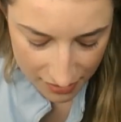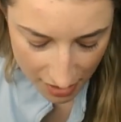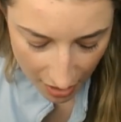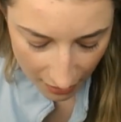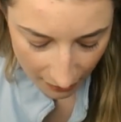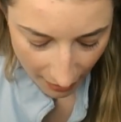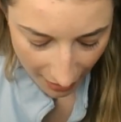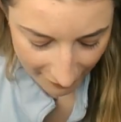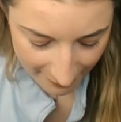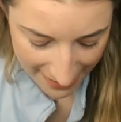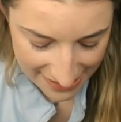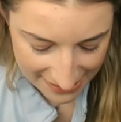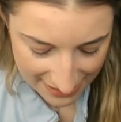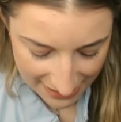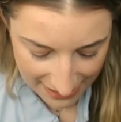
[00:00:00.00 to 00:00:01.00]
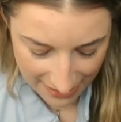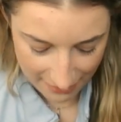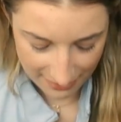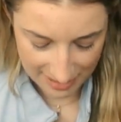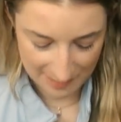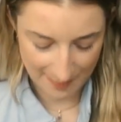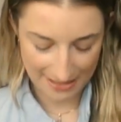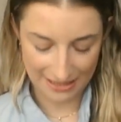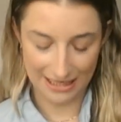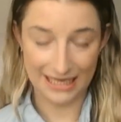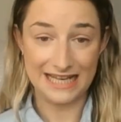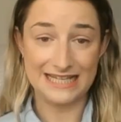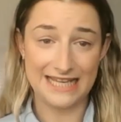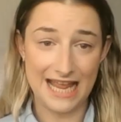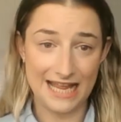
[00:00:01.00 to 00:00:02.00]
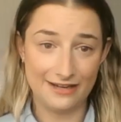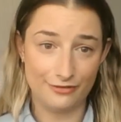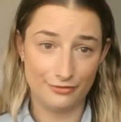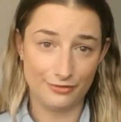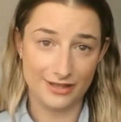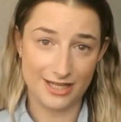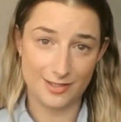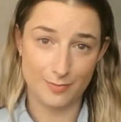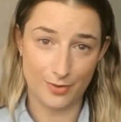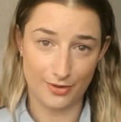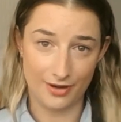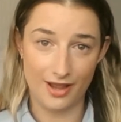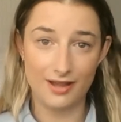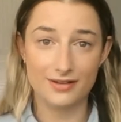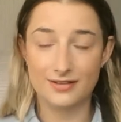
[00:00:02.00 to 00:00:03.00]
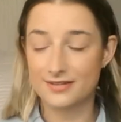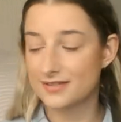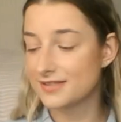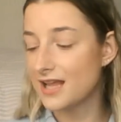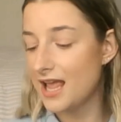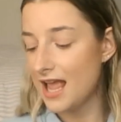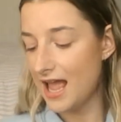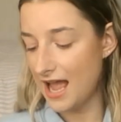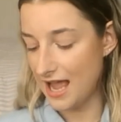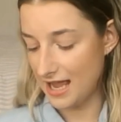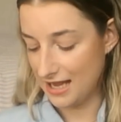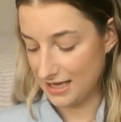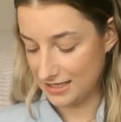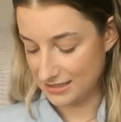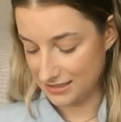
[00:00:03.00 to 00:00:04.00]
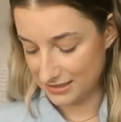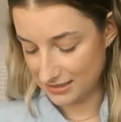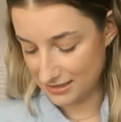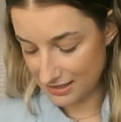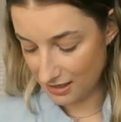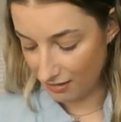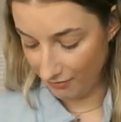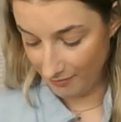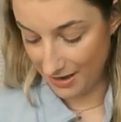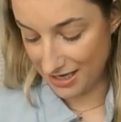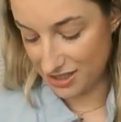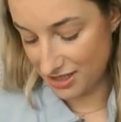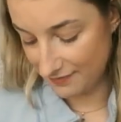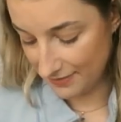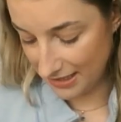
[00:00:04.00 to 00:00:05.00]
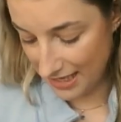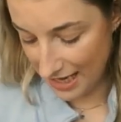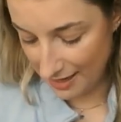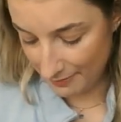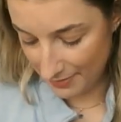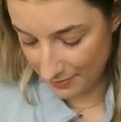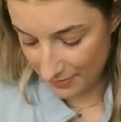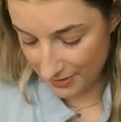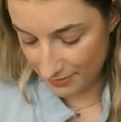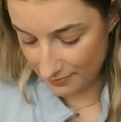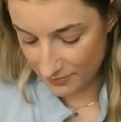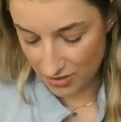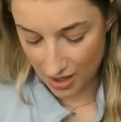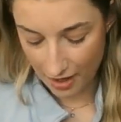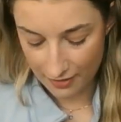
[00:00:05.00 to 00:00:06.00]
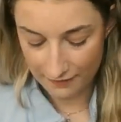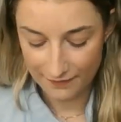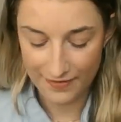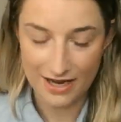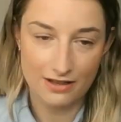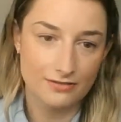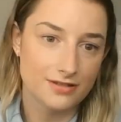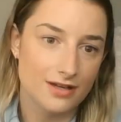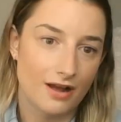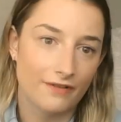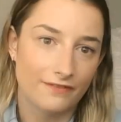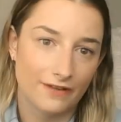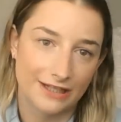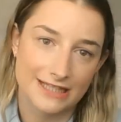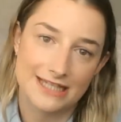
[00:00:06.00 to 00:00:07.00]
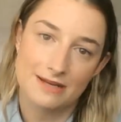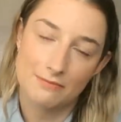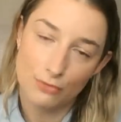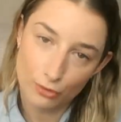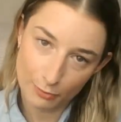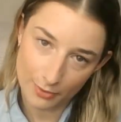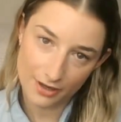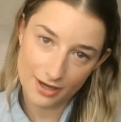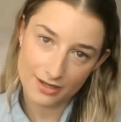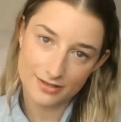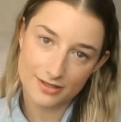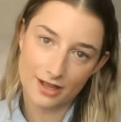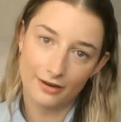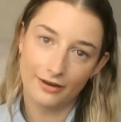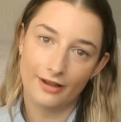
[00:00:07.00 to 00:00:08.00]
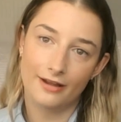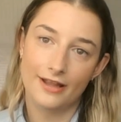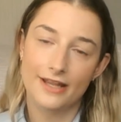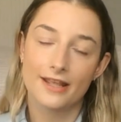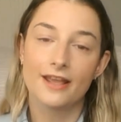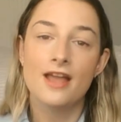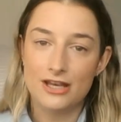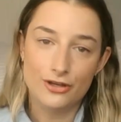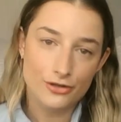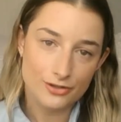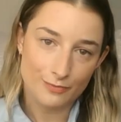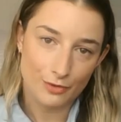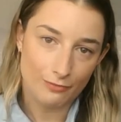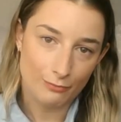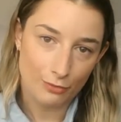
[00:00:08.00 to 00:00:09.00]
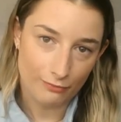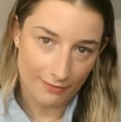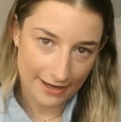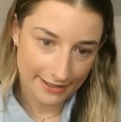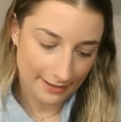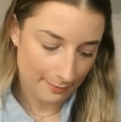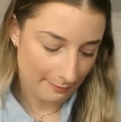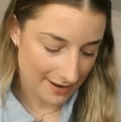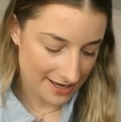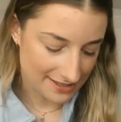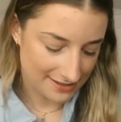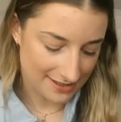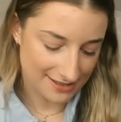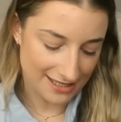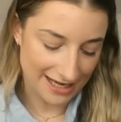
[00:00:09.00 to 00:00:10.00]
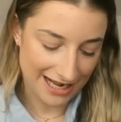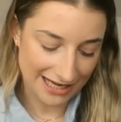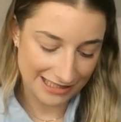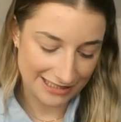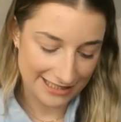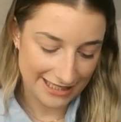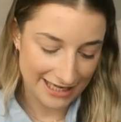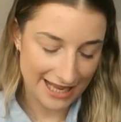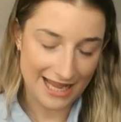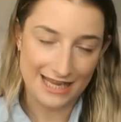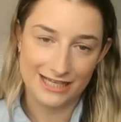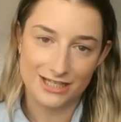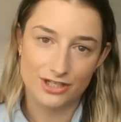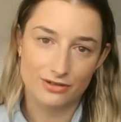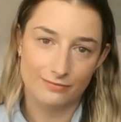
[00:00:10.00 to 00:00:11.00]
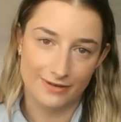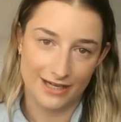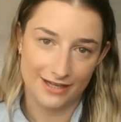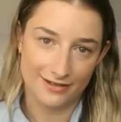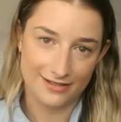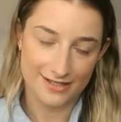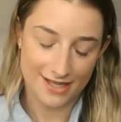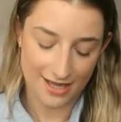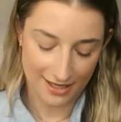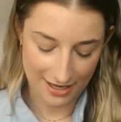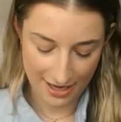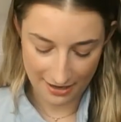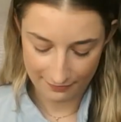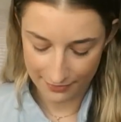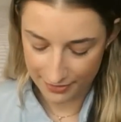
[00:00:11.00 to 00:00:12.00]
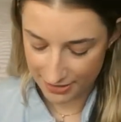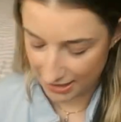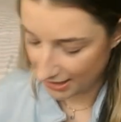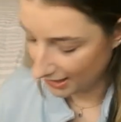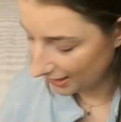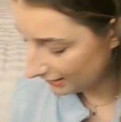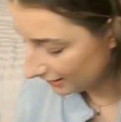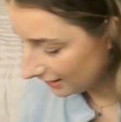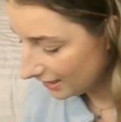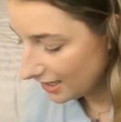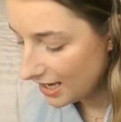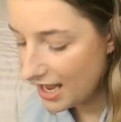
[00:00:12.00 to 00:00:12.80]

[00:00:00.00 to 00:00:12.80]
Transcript: So I basically only spent like a tenner on these products and I'm actually really happy with them. So hopefully I'll start finding more products I like and use them on a more regular basis and actually get into a really good skincare routine